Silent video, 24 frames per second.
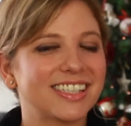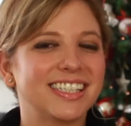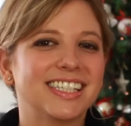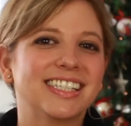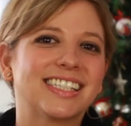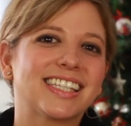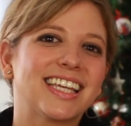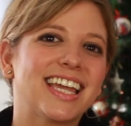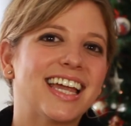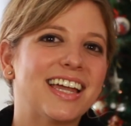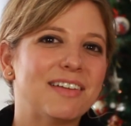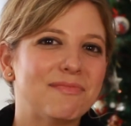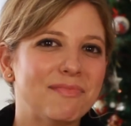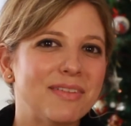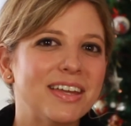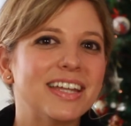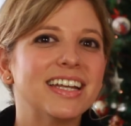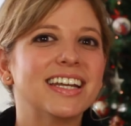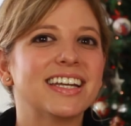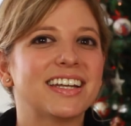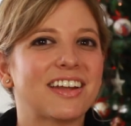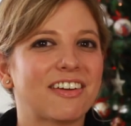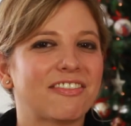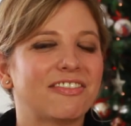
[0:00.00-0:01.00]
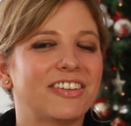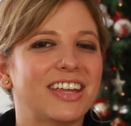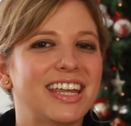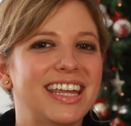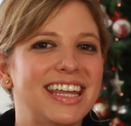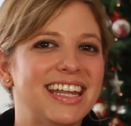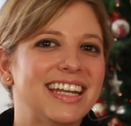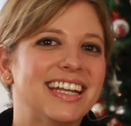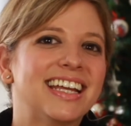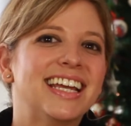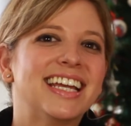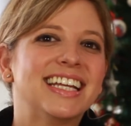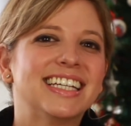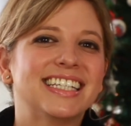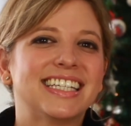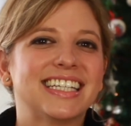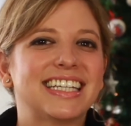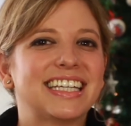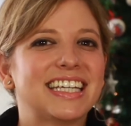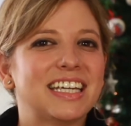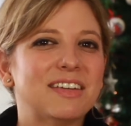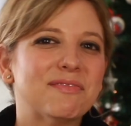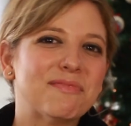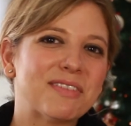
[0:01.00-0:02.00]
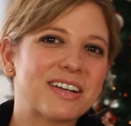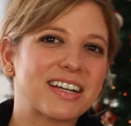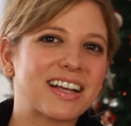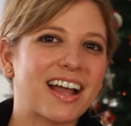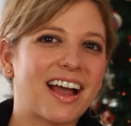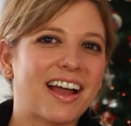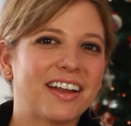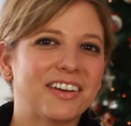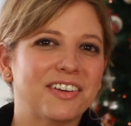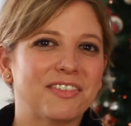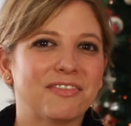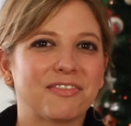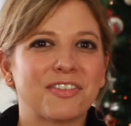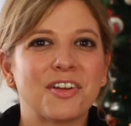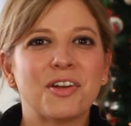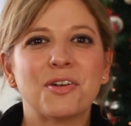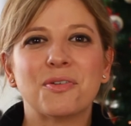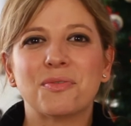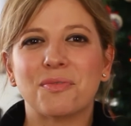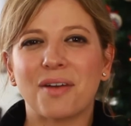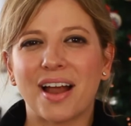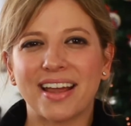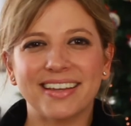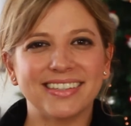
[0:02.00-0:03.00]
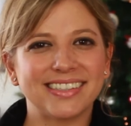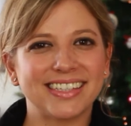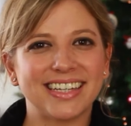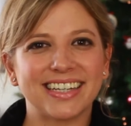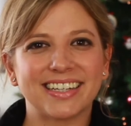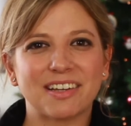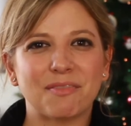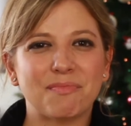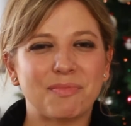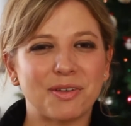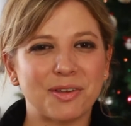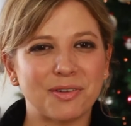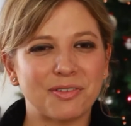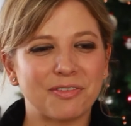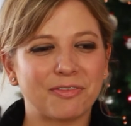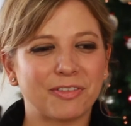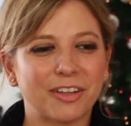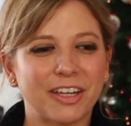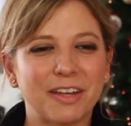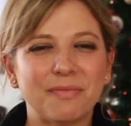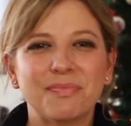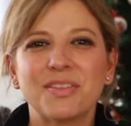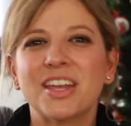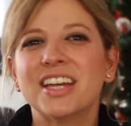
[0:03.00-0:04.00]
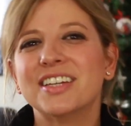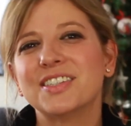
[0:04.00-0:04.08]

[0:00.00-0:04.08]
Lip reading: These emit enough heat to keep it kind of rising beautifully.